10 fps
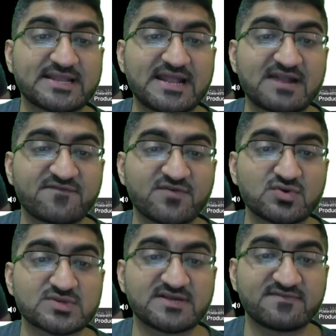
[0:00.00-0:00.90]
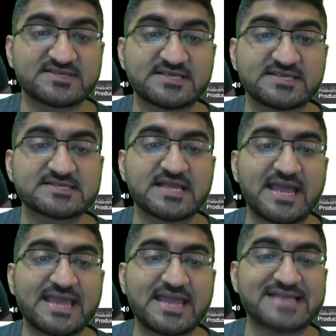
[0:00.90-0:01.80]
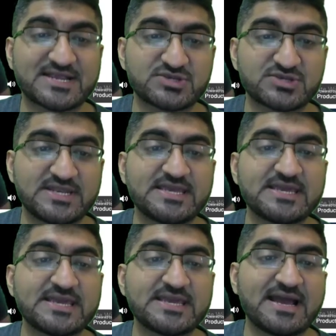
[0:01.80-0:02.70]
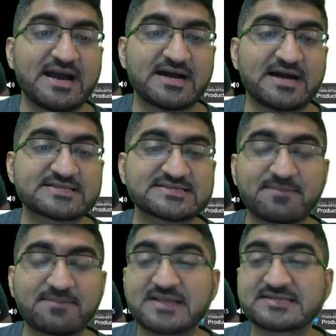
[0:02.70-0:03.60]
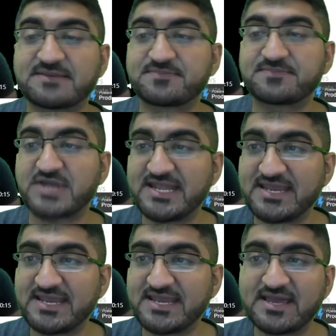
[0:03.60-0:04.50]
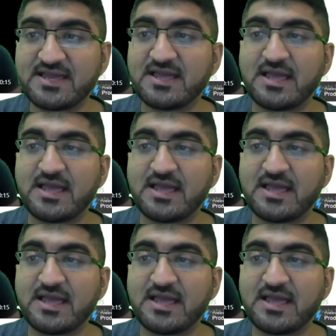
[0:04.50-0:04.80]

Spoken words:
Then the done for you services is actually step by step training